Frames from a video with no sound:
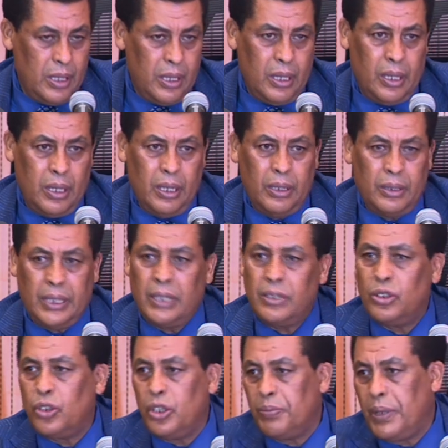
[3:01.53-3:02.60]

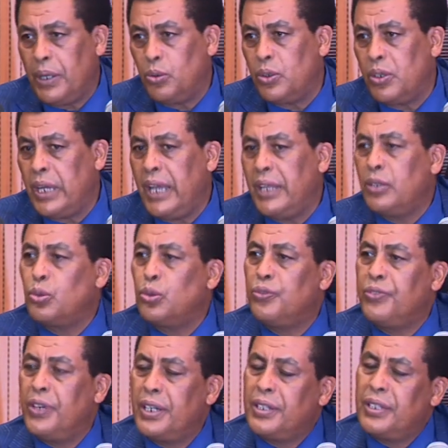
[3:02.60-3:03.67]
that Ethiopia would like to
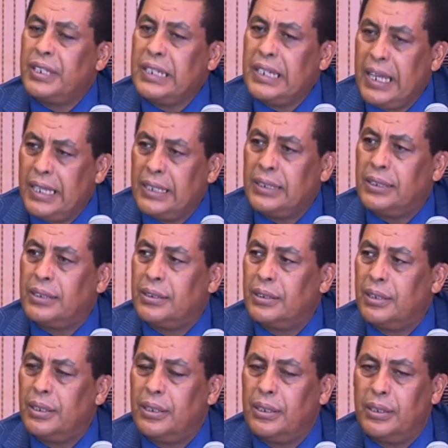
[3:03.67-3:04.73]
further
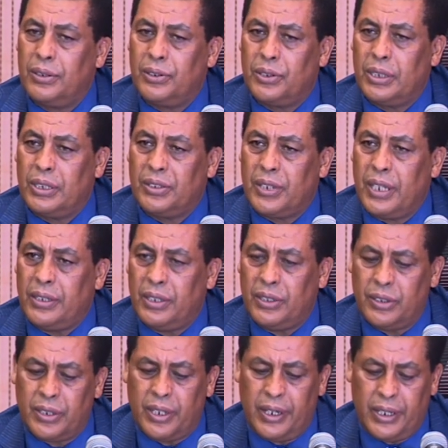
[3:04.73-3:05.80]
enhance
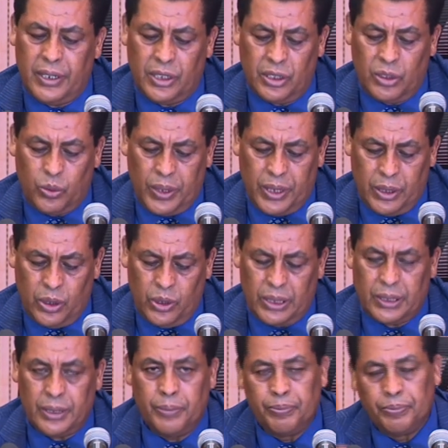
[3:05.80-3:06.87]
strategic relations with the
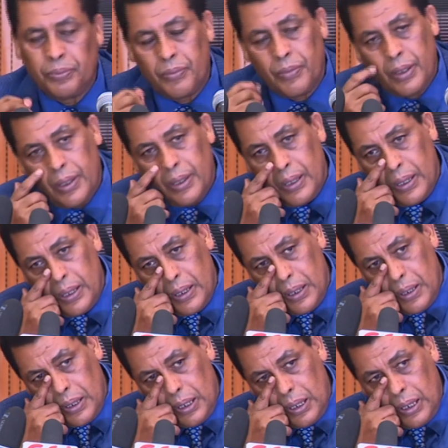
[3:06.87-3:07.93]
U.S.
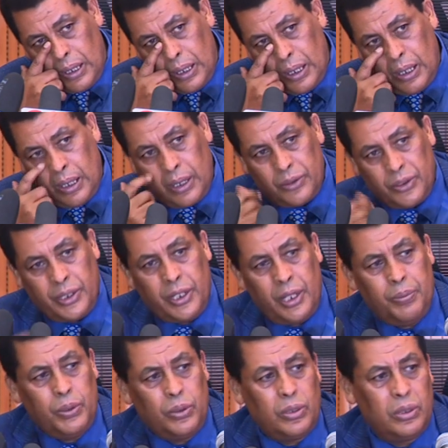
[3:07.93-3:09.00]

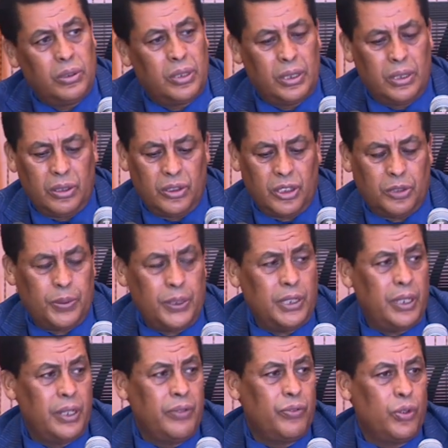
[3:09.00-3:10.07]
The
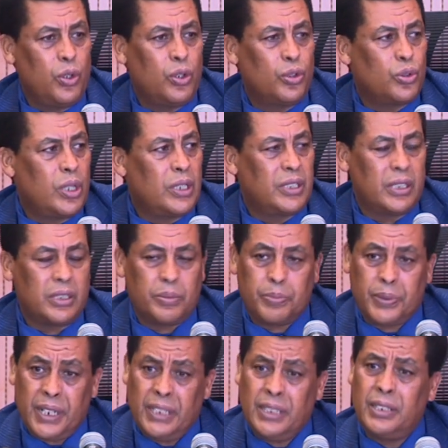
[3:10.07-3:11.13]
Special Envoy also has
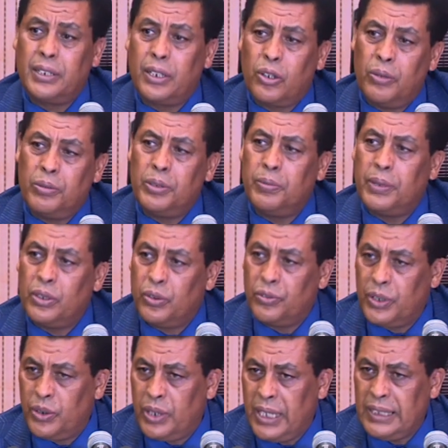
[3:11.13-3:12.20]
expressed the commitment
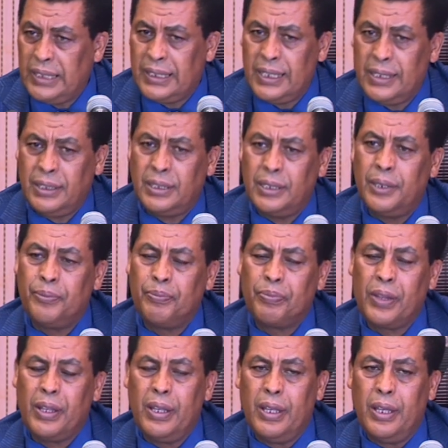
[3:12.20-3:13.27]
of the United States
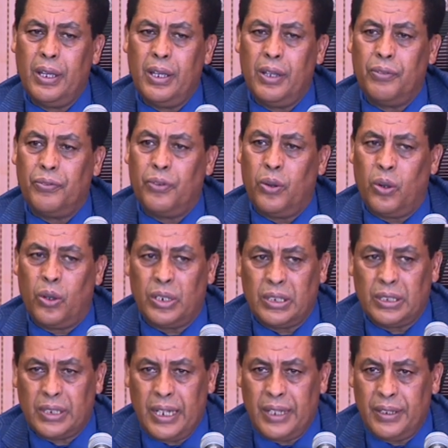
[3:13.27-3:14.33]
for
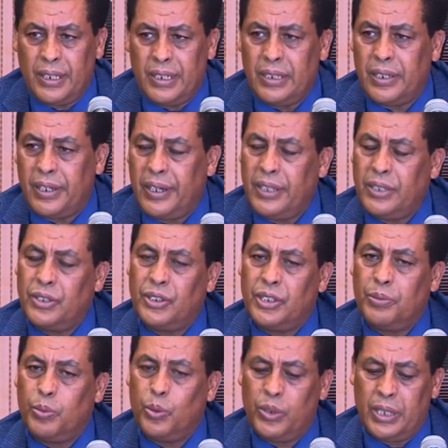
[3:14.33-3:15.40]
strengthening
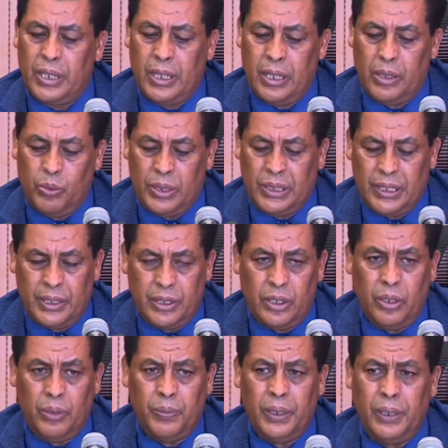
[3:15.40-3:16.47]
relationship with
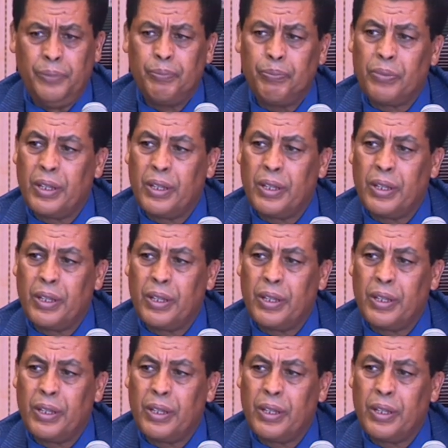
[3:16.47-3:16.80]
Ethiopia.